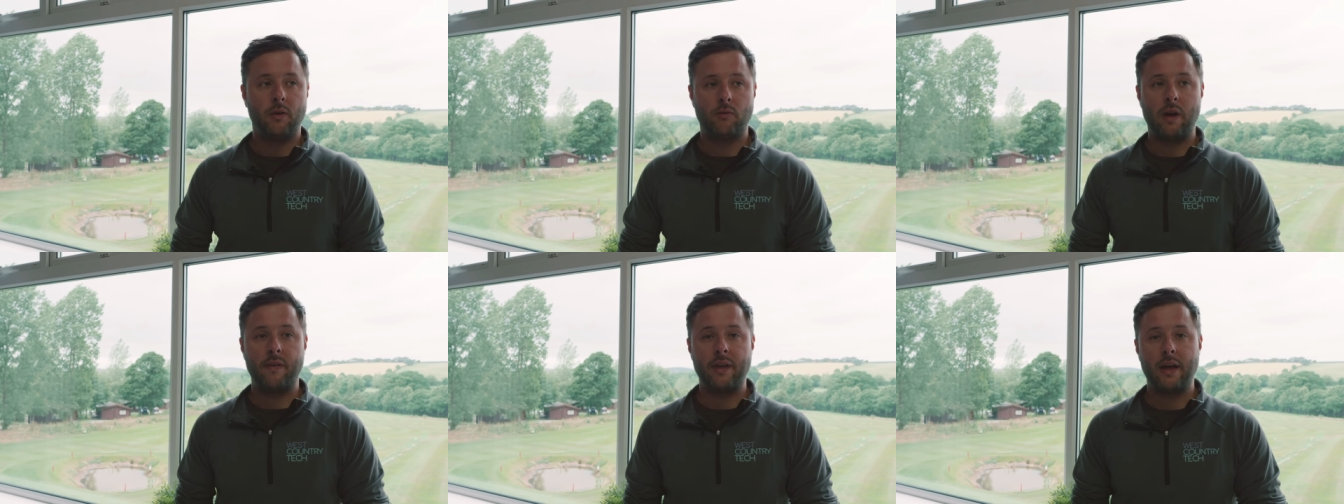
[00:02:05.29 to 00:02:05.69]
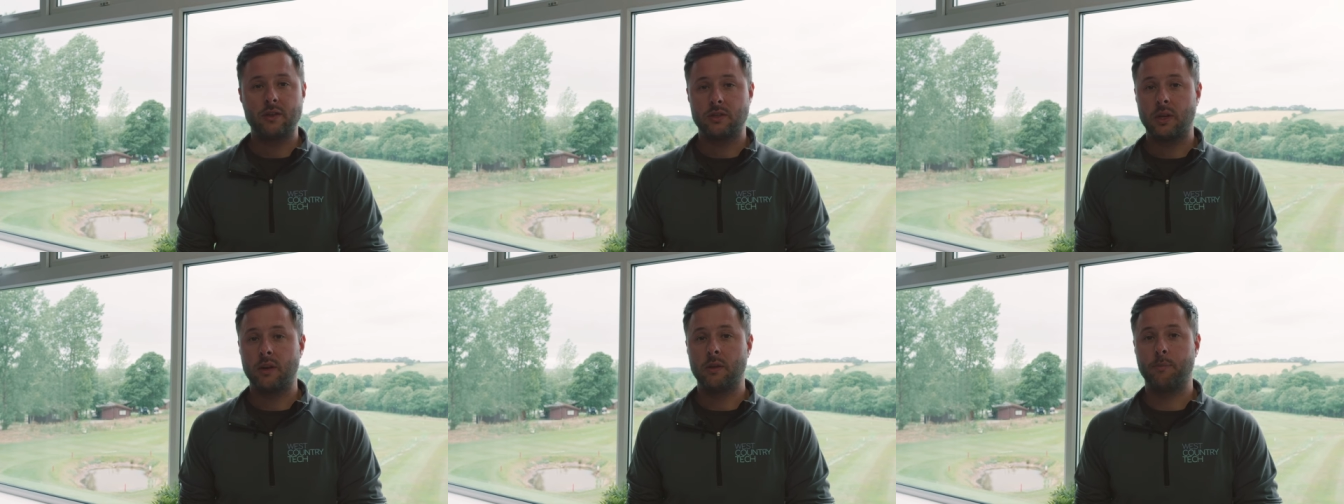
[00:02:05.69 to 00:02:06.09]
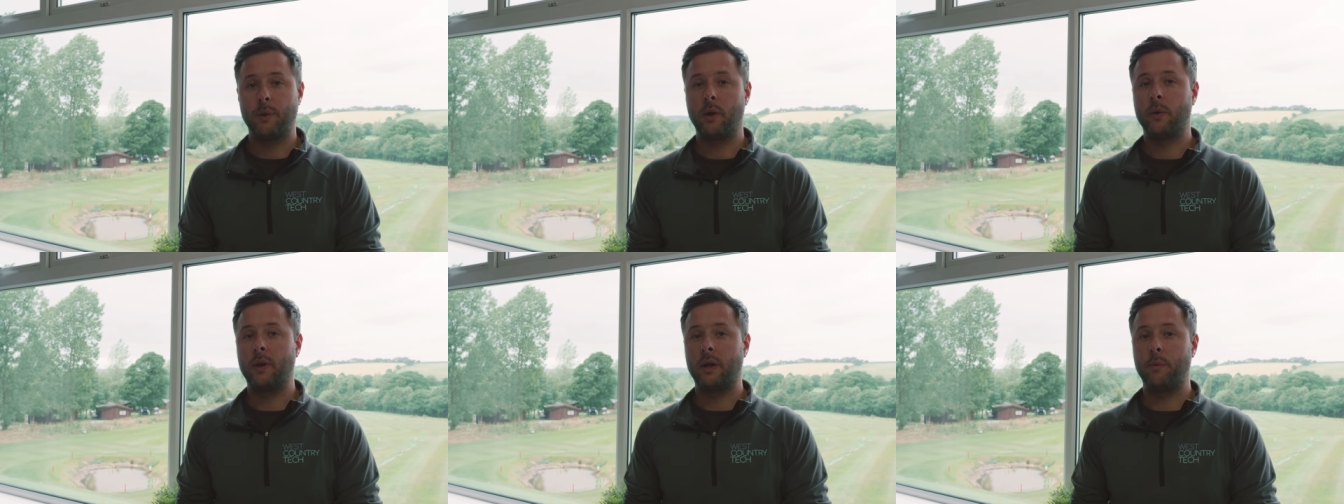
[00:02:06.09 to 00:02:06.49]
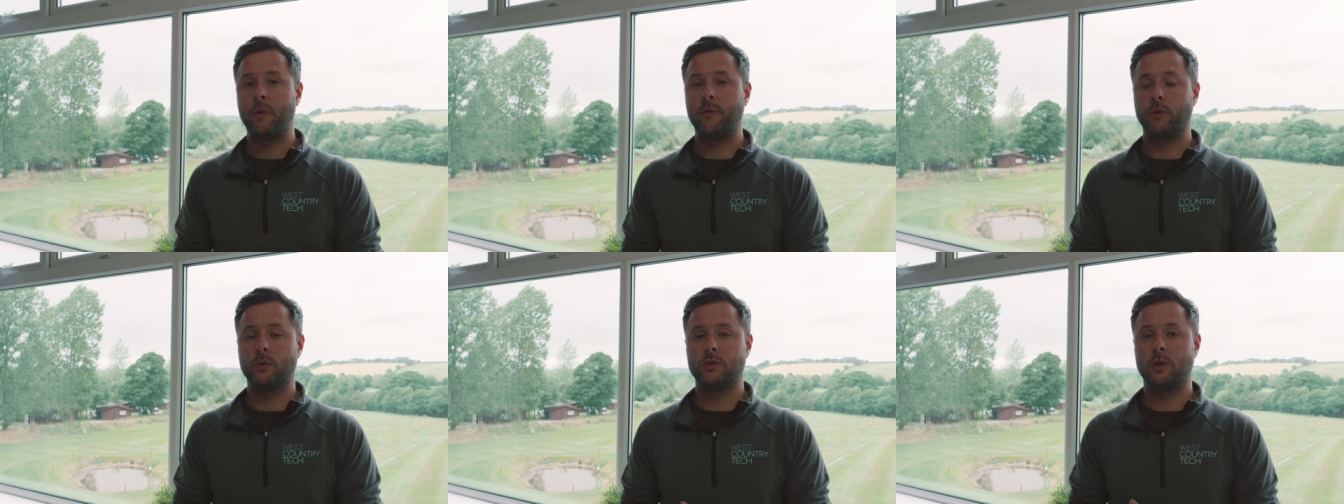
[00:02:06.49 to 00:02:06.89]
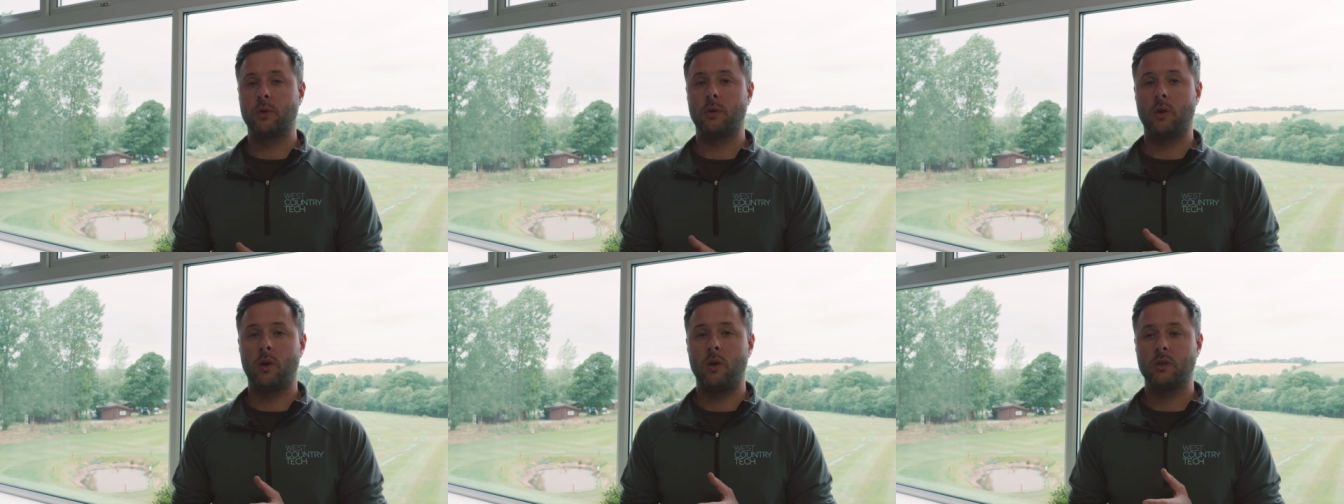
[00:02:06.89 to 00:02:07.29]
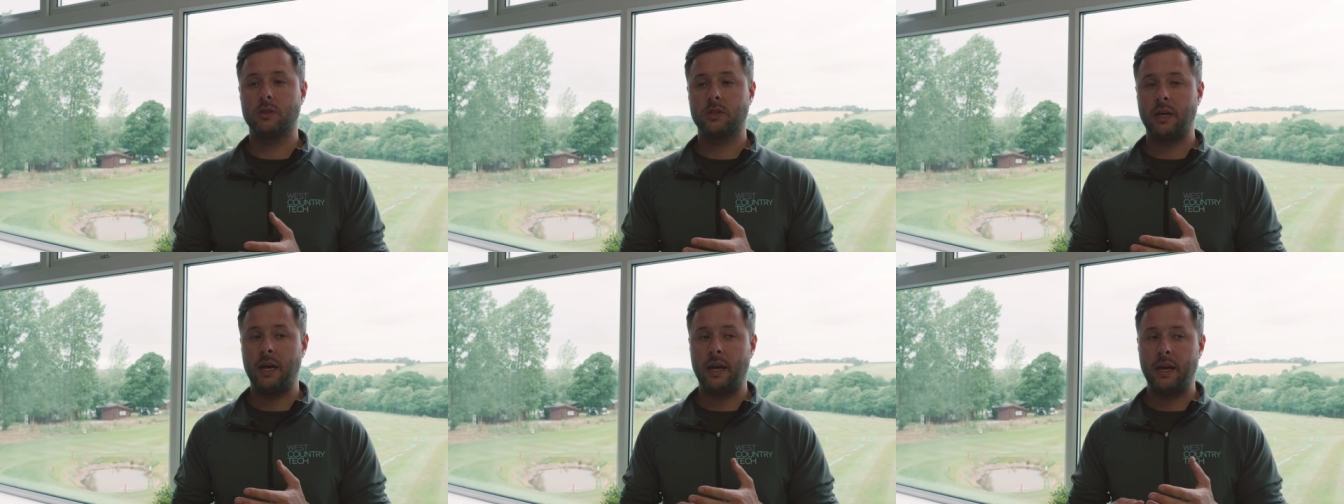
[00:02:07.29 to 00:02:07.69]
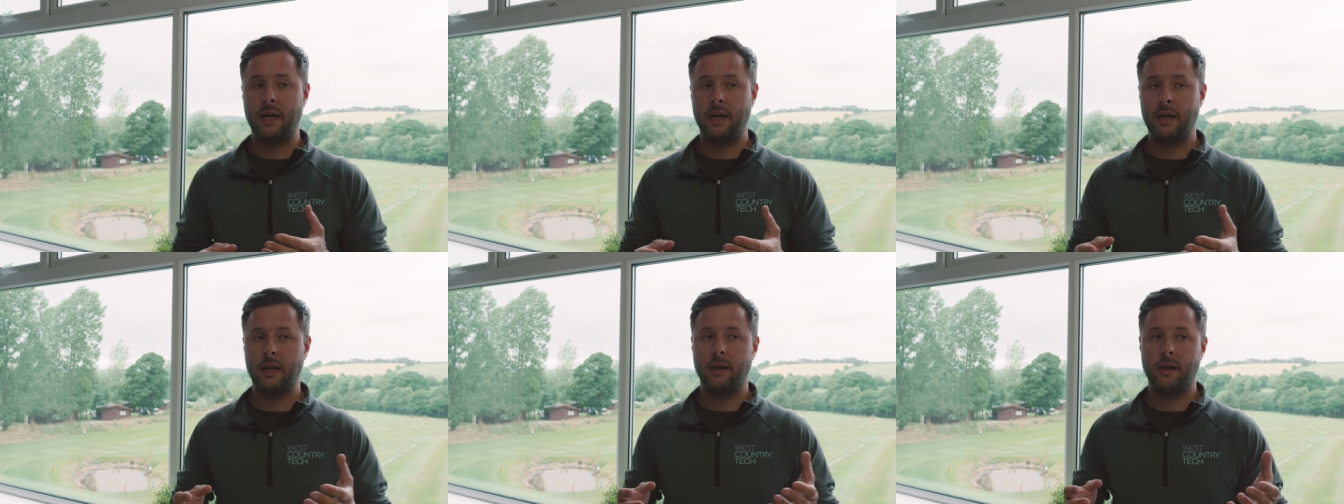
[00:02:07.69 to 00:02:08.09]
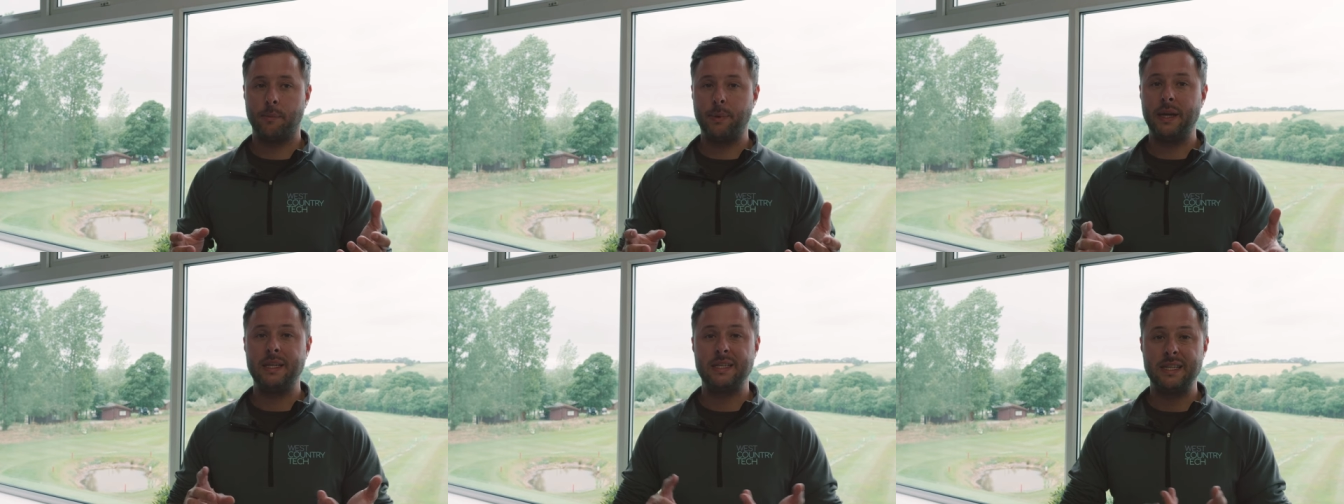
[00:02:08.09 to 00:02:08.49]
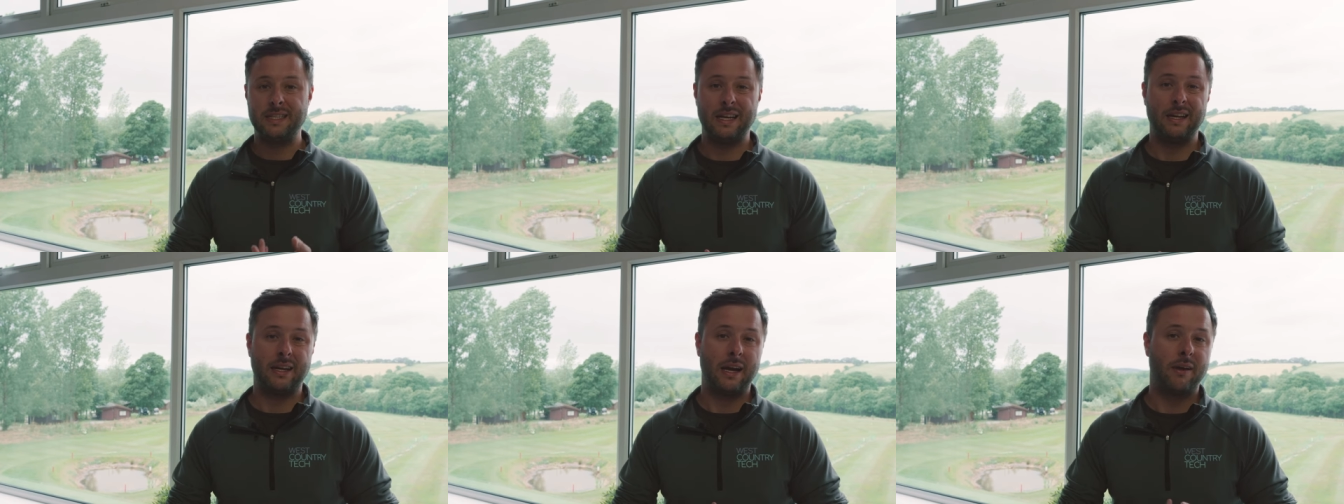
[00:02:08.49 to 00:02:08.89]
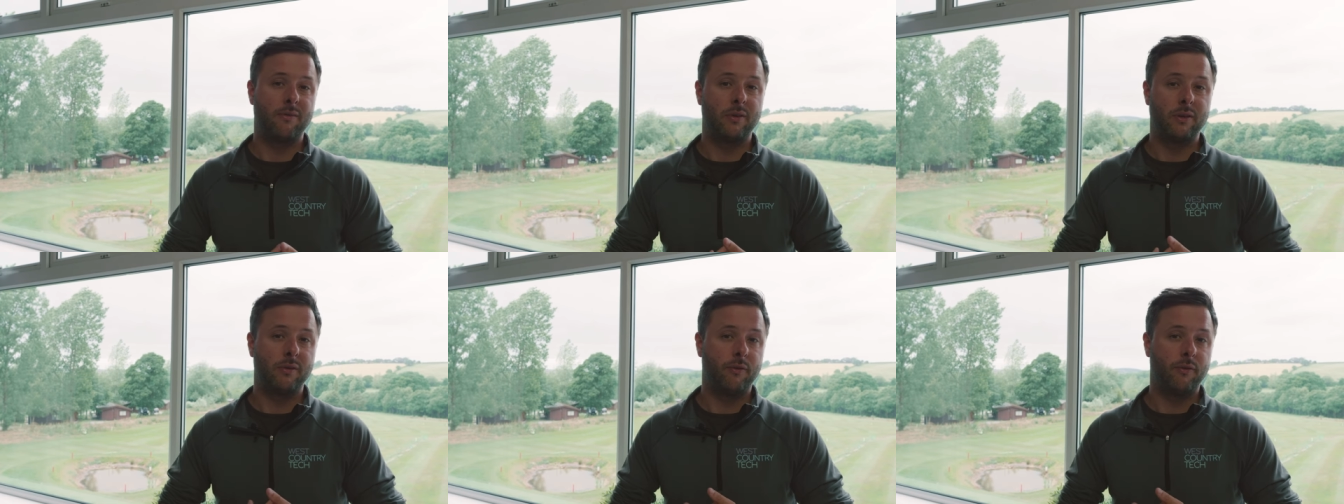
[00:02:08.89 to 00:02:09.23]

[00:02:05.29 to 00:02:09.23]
Around the outside of the building, we've also got a, a PTZ camera.